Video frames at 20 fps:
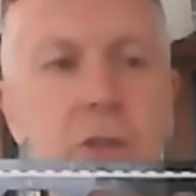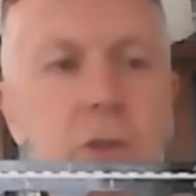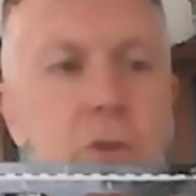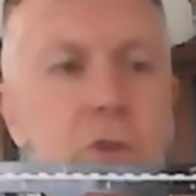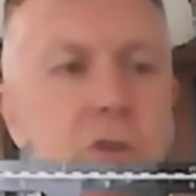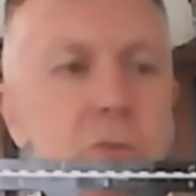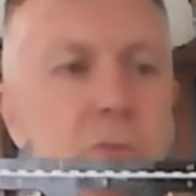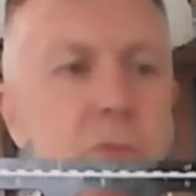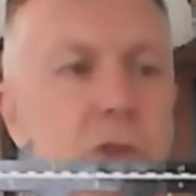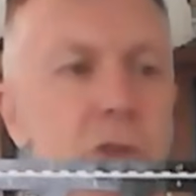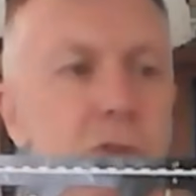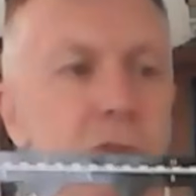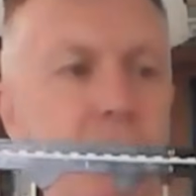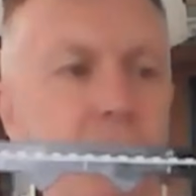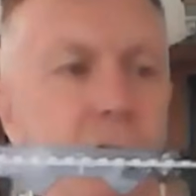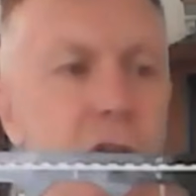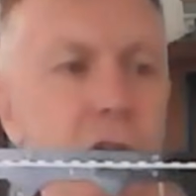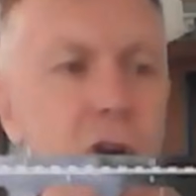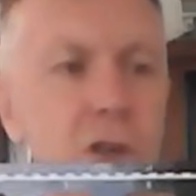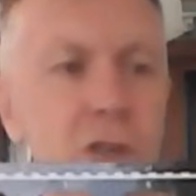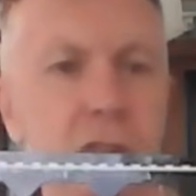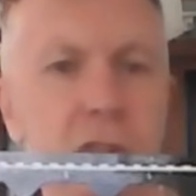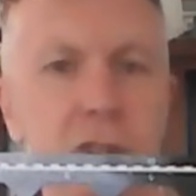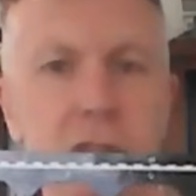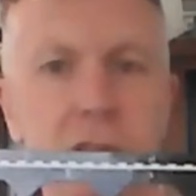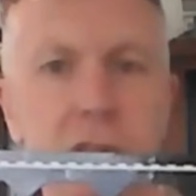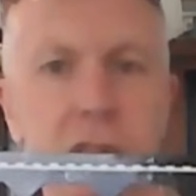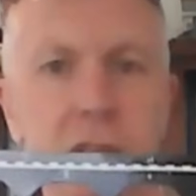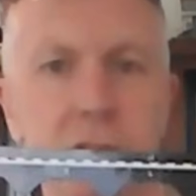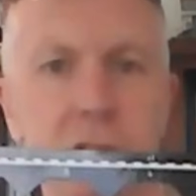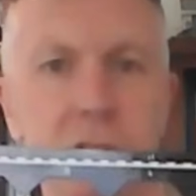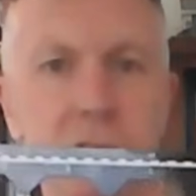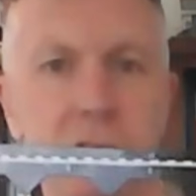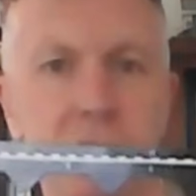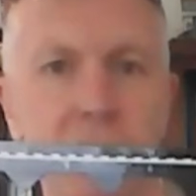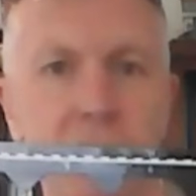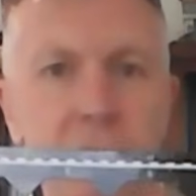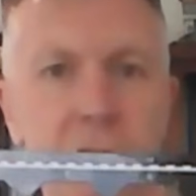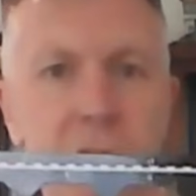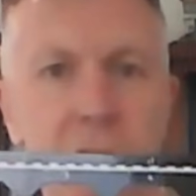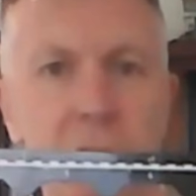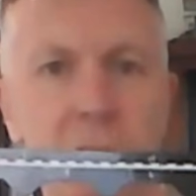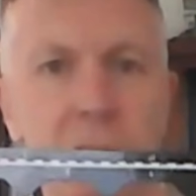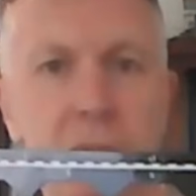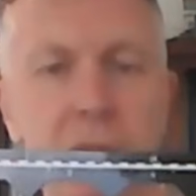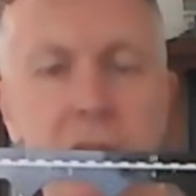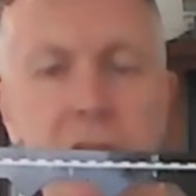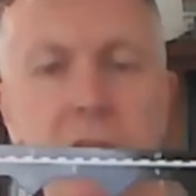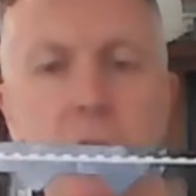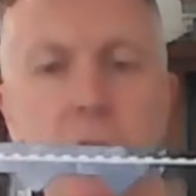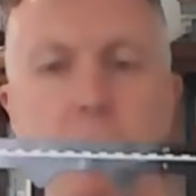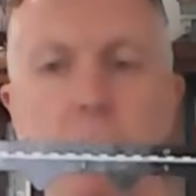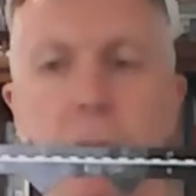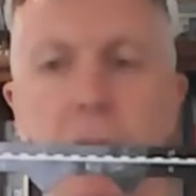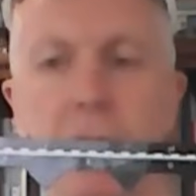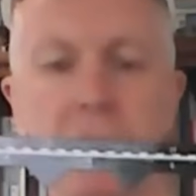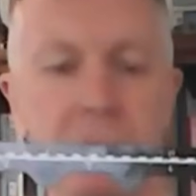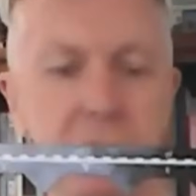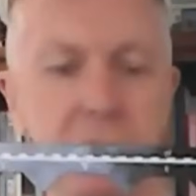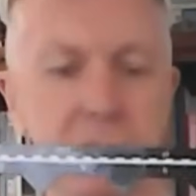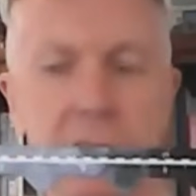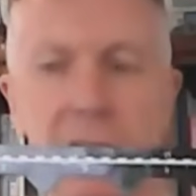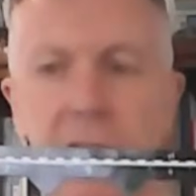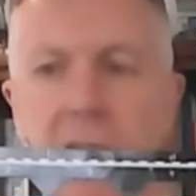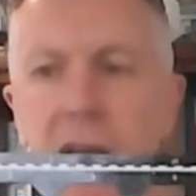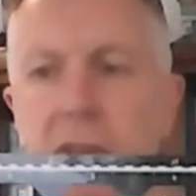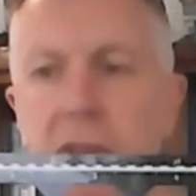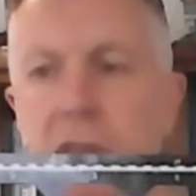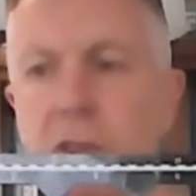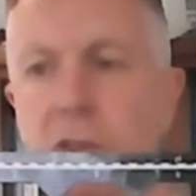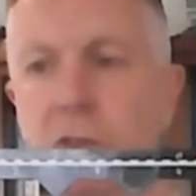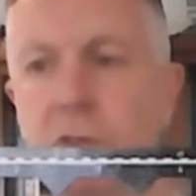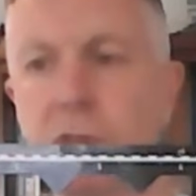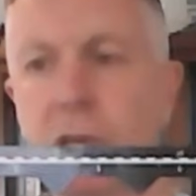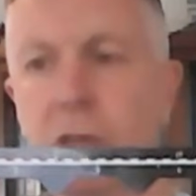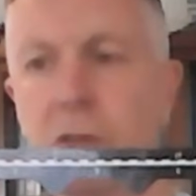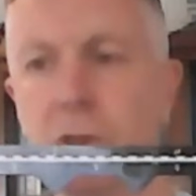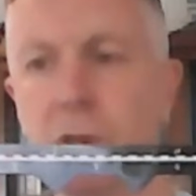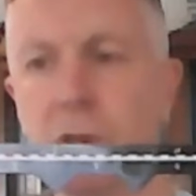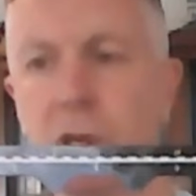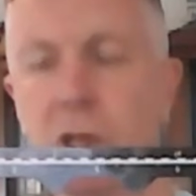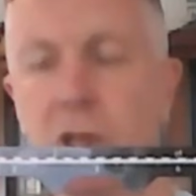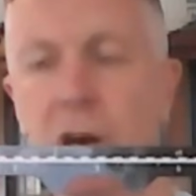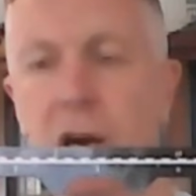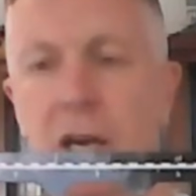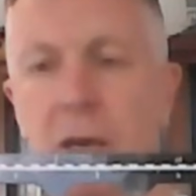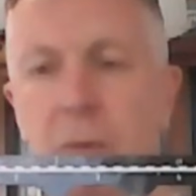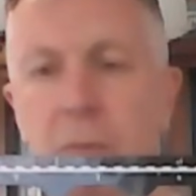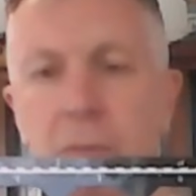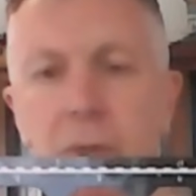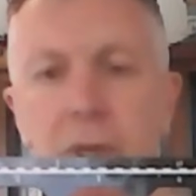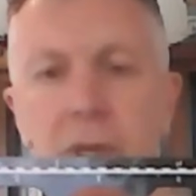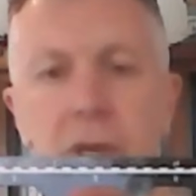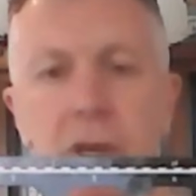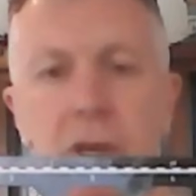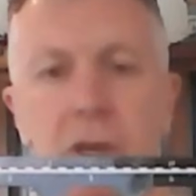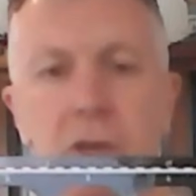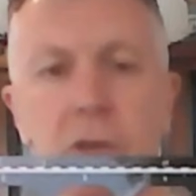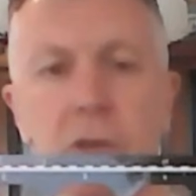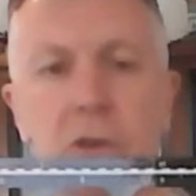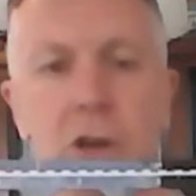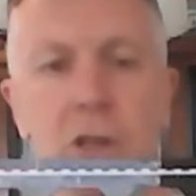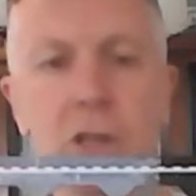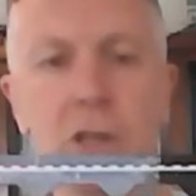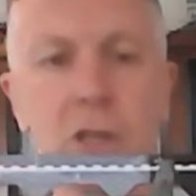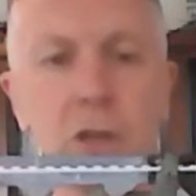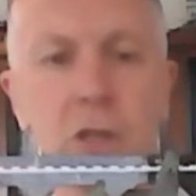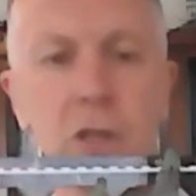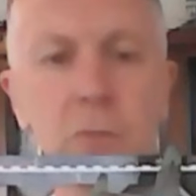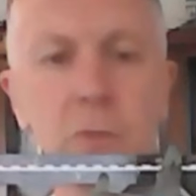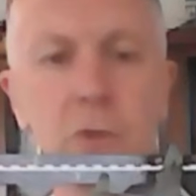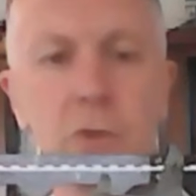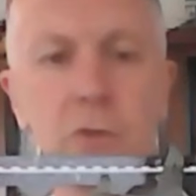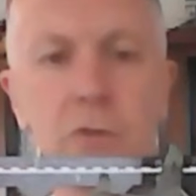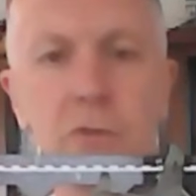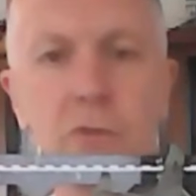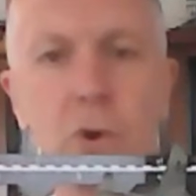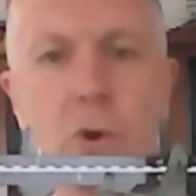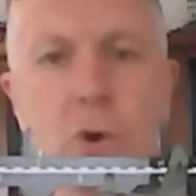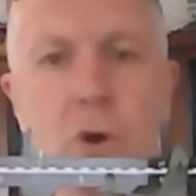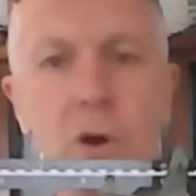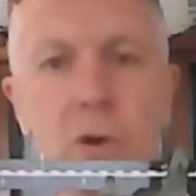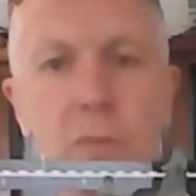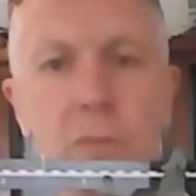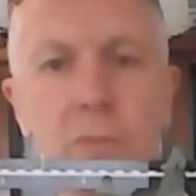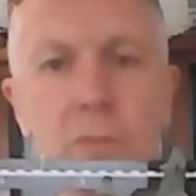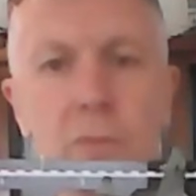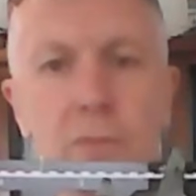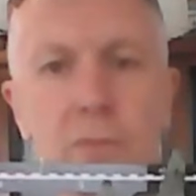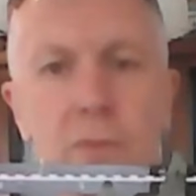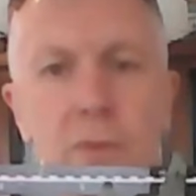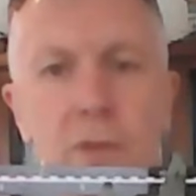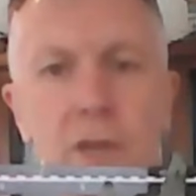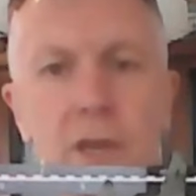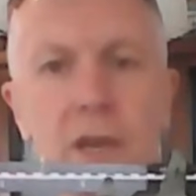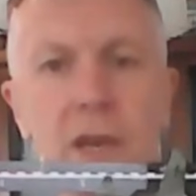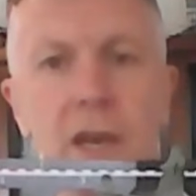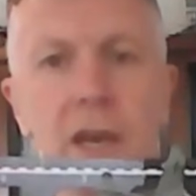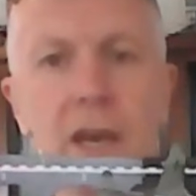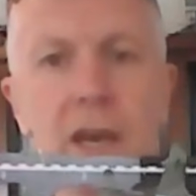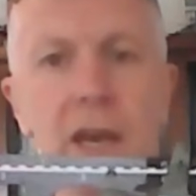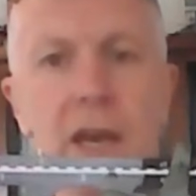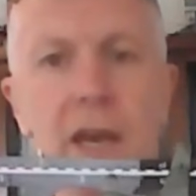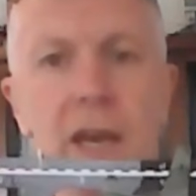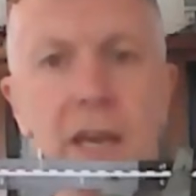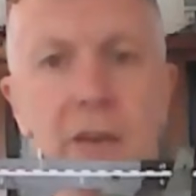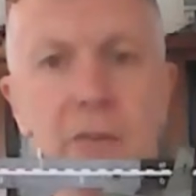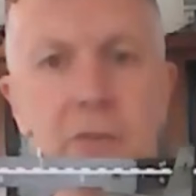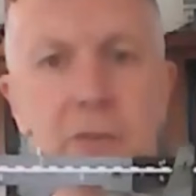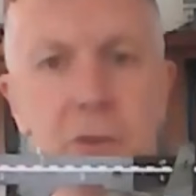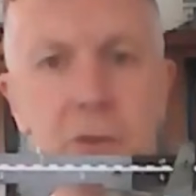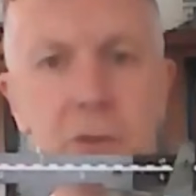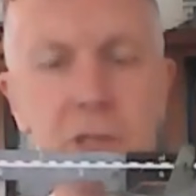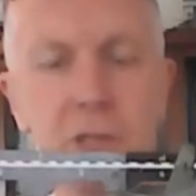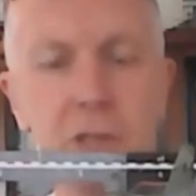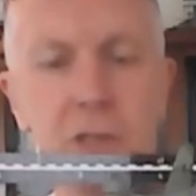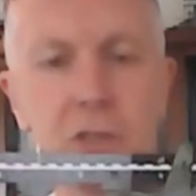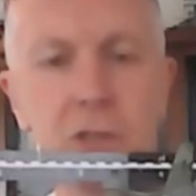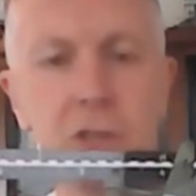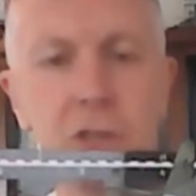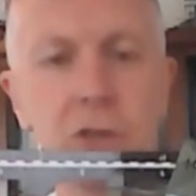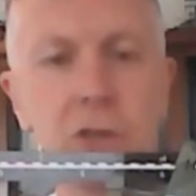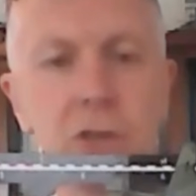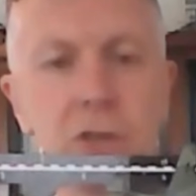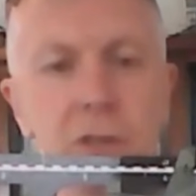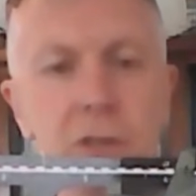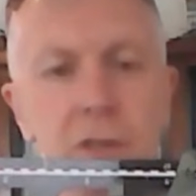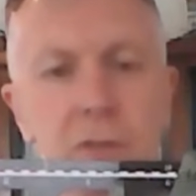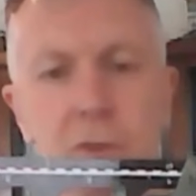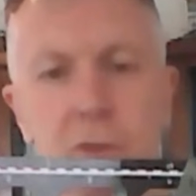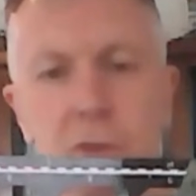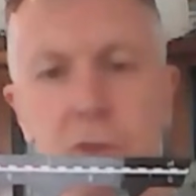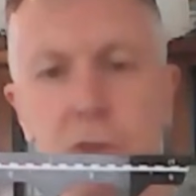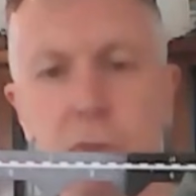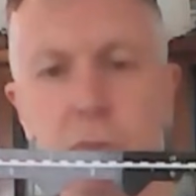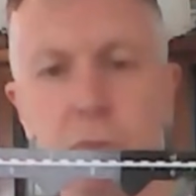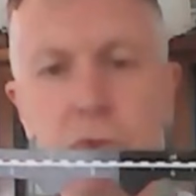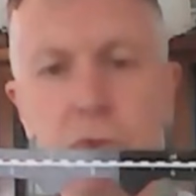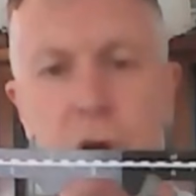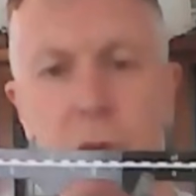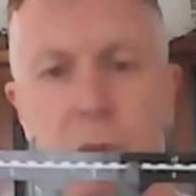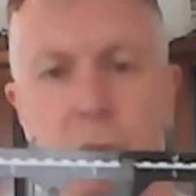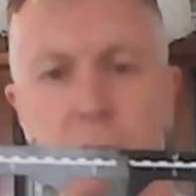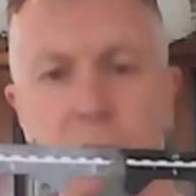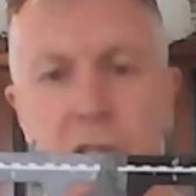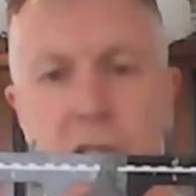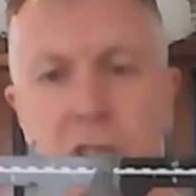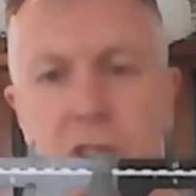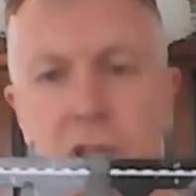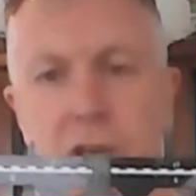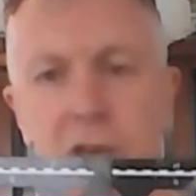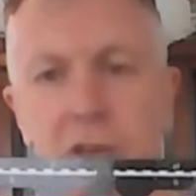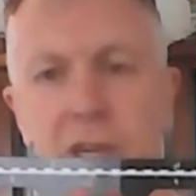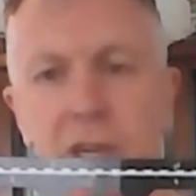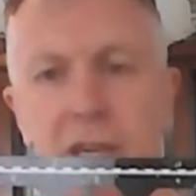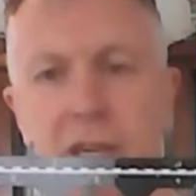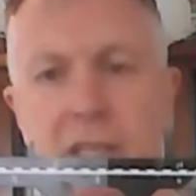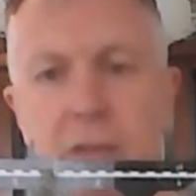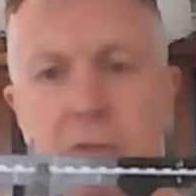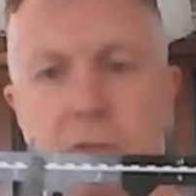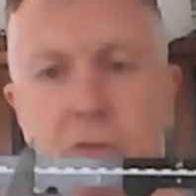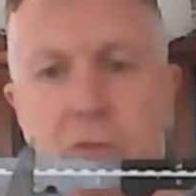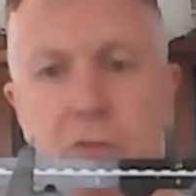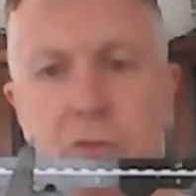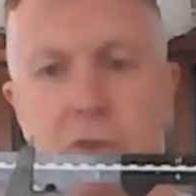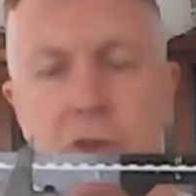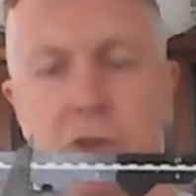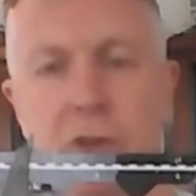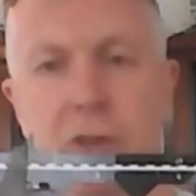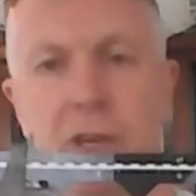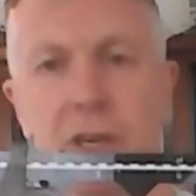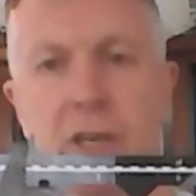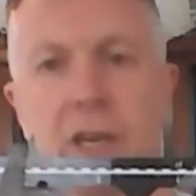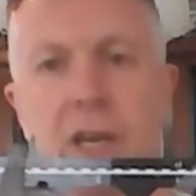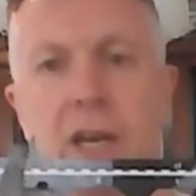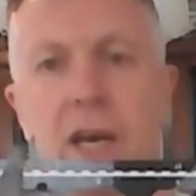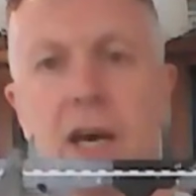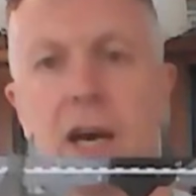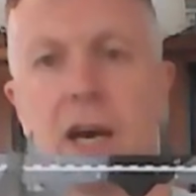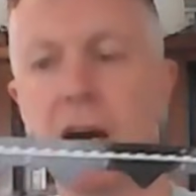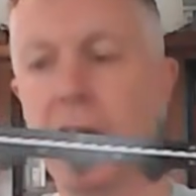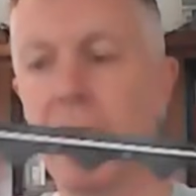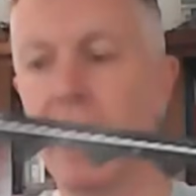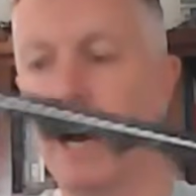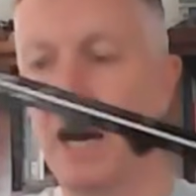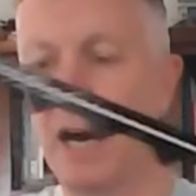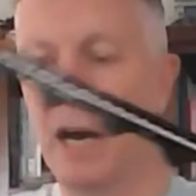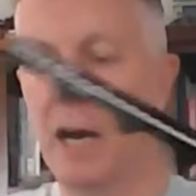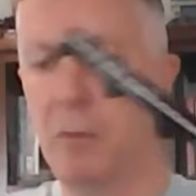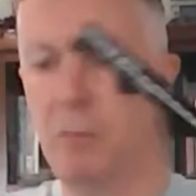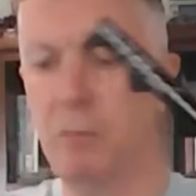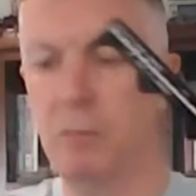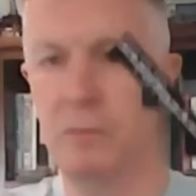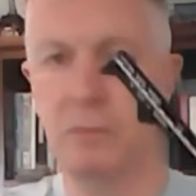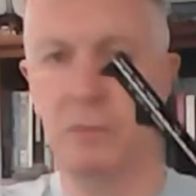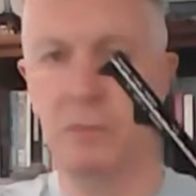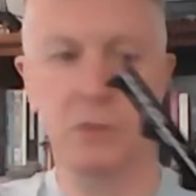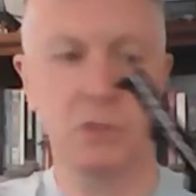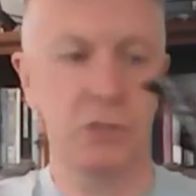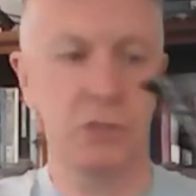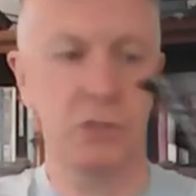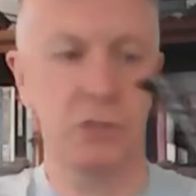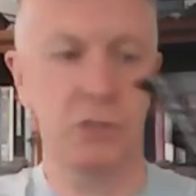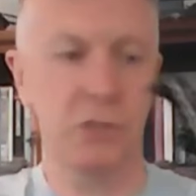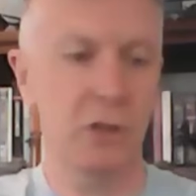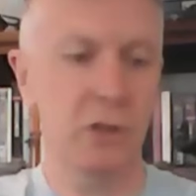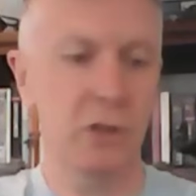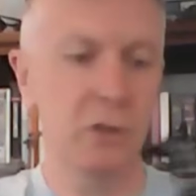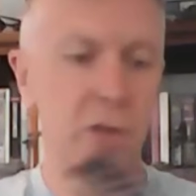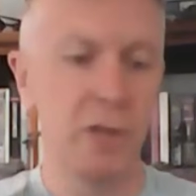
you would have moved across to 7. But now that you've done your climb, you're only going to move 4. If you did a turn, you'd probably slow down even further. So